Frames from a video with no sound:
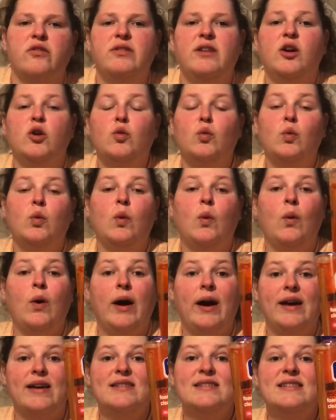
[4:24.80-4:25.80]
There
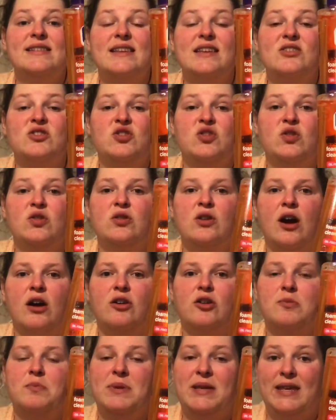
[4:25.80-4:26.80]
was
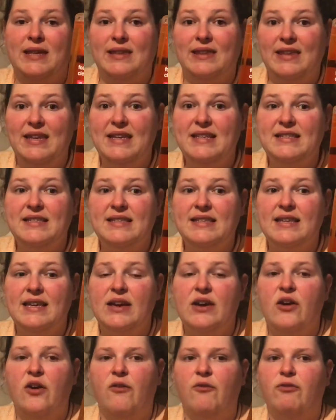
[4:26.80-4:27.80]
$2 pillies
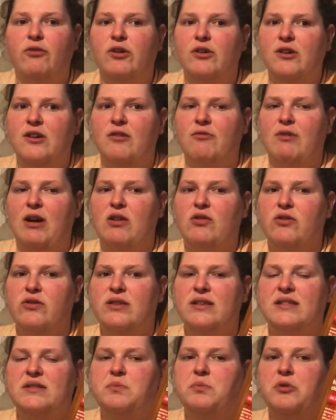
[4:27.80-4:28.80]
floating around on
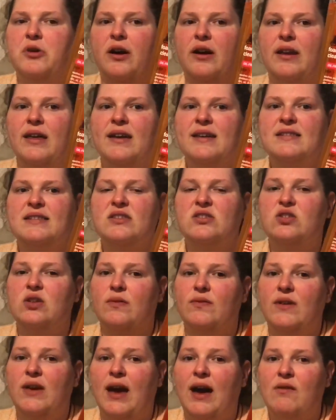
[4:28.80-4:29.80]
these products, so
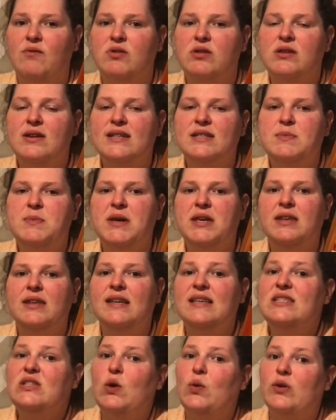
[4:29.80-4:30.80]
if you have one of those
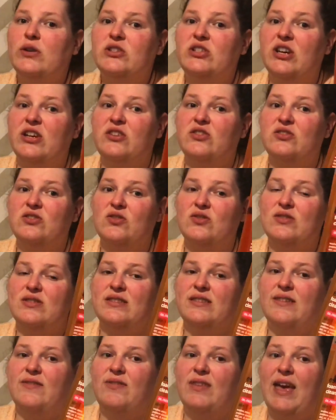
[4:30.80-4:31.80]
pillies, or check your store and
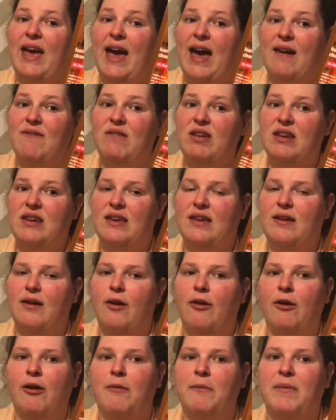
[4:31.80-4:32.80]
see if they have any
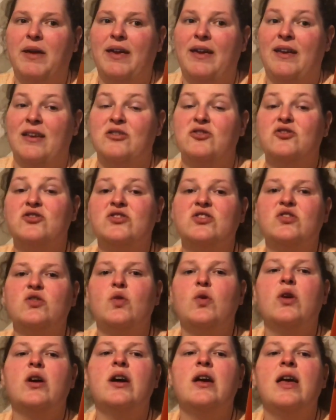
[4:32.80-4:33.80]
in your
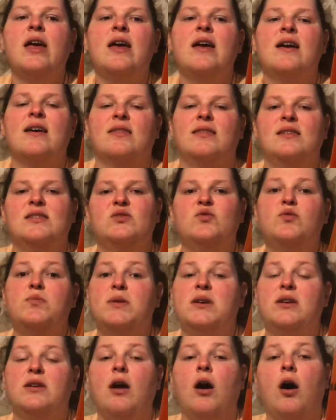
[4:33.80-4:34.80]
store, this would
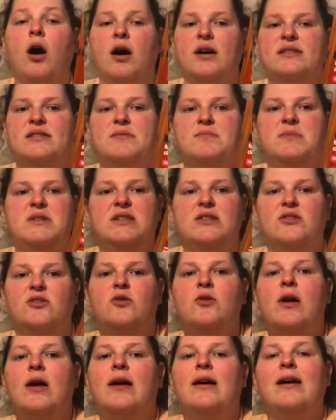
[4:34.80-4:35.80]
be an awesome
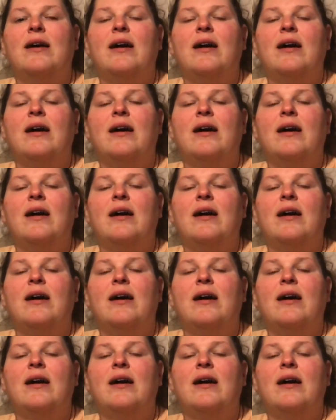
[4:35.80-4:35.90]
deal.